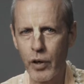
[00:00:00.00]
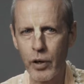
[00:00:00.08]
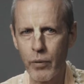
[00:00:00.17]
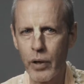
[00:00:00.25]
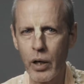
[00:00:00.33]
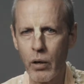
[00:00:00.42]

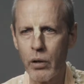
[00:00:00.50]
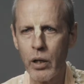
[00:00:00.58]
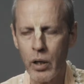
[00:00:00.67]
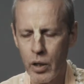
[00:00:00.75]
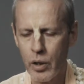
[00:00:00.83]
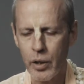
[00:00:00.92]
very well
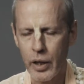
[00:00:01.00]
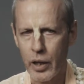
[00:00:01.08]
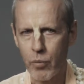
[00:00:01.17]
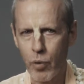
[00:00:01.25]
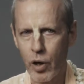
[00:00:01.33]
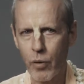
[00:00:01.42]

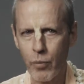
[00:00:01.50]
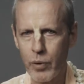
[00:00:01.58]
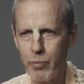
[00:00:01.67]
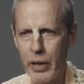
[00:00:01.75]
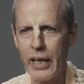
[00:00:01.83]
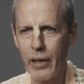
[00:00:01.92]
and where it
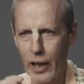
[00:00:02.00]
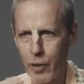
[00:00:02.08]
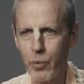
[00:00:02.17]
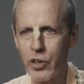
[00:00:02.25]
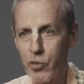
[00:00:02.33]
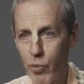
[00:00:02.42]
would be,
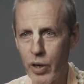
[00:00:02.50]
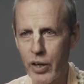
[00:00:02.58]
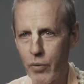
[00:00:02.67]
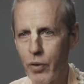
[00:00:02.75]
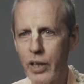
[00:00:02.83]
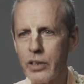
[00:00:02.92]
like which one
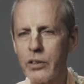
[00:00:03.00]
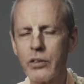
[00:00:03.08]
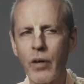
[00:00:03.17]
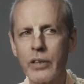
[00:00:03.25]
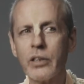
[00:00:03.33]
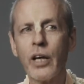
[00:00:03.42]
it was.
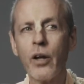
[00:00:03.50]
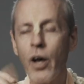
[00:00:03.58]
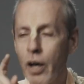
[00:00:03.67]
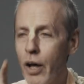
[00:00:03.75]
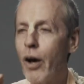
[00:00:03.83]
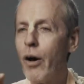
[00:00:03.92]
So I said,
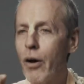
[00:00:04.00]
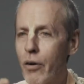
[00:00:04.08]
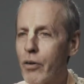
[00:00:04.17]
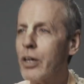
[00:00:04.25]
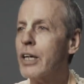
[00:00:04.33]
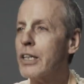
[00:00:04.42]

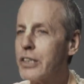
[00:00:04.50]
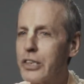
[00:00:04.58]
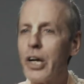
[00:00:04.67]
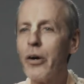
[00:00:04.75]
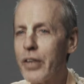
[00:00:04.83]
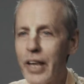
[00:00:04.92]
oh,
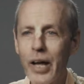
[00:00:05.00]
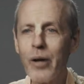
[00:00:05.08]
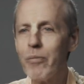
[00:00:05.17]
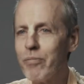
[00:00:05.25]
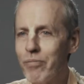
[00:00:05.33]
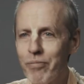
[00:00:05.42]
show
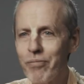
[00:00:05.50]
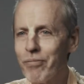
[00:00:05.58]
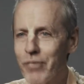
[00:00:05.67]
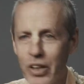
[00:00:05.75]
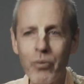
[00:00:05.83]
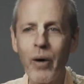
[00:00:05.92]
them
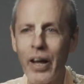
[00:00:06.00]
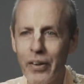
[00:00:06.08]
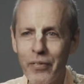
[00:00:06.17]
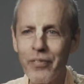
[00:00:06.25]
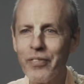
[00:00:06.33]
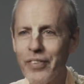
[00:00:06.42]
this
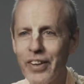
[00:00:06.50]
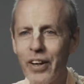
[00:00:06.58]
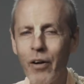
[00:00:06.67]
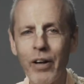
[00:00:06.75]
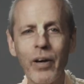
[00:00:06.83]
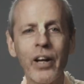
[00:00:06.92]
one,
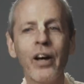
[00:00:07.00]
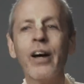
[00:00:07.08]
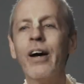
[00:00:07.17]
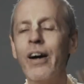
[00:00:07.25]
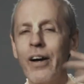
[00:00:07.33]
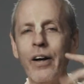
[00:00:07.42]
and he went,
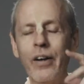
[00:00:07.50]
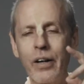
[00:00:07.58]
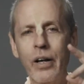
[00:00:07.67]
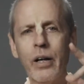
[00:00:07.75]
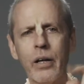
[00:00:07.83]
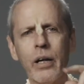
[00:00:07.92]

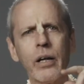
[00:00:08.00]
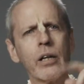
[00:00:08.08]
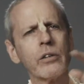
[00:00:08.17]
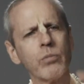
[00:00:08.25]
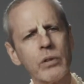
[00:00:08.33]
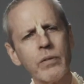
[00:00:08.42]
and
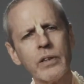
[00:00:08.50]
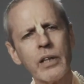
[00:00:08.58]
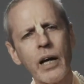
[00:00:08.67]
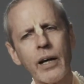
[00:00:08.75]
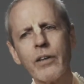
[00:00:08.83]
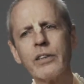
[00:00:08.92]
he goes, which one is
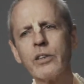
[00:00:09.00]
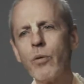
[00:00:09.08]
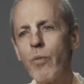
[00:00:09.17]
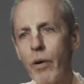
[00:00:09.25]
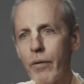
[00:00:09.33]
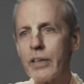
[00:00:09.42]
that? I go, it's
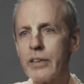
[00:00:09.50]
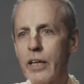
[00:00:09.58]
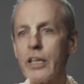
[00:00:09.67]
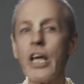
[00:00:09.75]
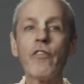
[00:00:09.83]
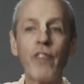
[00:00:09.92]
the one where he
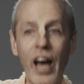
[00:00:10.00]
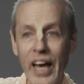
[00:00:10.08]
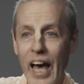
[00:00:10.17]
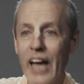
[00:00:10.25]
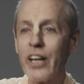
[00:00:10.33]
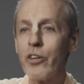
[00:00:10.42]
said, if I
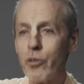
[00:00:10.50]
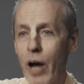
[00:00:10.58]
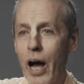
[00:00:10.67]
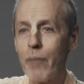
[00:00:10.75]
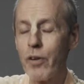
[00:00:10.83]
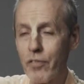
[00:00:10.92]
had a
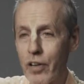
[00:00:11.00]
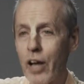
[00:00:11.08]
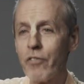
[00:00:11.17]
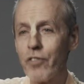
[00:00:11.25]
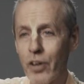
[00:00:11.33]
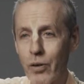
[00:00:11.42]
drop of
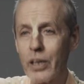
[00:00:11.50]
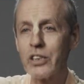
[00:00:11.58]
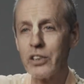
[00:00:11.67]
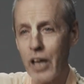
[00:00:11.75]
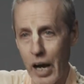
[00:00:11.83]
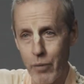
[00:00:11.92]
love for
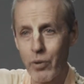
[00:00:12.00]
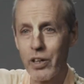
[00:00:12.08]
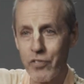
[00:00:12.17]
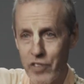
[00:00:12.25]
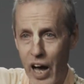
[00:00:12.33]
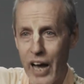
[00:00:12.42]
Krishna, I would
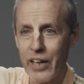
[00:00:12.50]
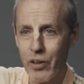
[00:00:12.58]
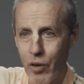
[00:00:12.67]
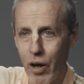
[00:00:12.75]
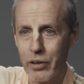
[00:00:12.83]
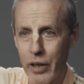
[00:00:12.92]
have died a
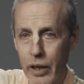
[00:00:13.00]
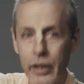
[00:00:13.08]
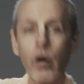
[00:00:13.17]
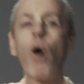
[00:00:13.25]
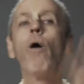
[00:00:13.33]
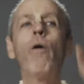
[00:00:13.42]
long time. And
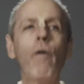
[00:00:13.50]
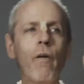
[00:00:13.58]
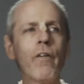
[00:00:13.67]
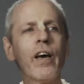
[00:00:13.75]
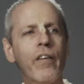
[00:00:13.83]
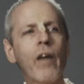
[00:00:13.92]
he goes,
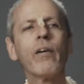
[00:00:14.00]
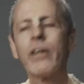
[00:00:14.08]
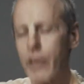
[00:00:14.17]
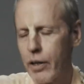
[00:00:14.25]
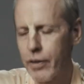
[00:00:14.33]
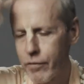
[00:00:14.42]
oh yeah, that one,
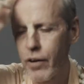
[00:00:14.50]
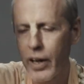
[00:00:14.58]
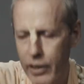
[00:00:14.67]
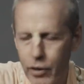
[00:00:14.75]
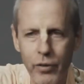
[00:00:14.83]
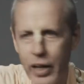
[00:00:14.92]
yeah,
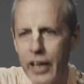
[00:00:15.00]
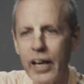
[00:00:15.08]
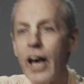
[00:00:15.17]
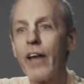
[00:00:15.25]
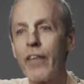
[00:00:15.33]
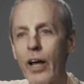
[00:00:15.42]
right, okay,
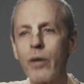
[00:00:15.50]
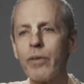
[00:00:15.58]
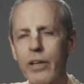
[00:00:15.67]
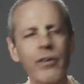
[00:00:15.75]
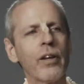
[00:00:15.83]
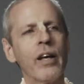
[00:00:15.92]
yeah, that'll
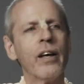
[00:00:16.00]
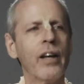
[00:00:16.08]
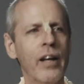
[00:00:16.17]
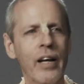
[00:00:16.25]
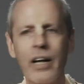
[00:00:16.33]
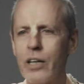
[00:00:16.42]
be in.
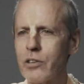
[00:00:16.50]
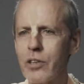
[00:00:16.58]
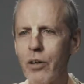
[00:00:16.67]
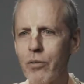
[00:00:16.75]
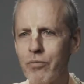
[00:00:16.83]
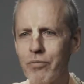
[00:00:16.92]
And
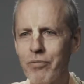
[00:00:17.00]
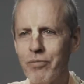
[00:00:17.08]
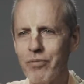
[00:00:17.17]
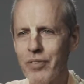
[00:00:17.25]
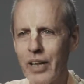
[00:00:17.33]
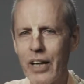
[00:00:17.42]
so
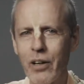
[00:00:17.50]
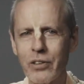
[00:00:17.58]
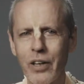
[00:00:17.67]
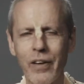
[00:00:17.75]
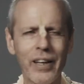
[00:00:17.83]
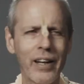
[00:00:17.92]
he
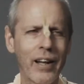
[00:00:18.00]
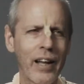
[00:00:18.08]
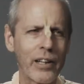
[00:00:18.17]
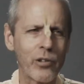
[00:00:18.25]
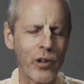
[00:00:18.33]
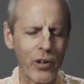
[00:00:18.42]
goes, and then
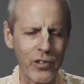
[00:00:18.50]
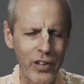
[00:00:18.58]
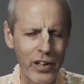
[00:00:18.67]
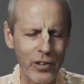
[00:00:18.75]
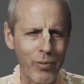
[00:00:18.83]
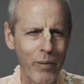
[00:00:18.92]
I turn
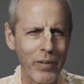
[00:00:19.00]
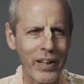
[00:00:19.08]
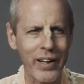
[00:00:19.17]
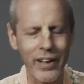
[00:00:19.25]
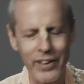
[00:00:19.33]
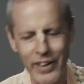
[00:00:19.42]
to this woman
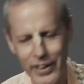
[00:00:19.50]
and I'm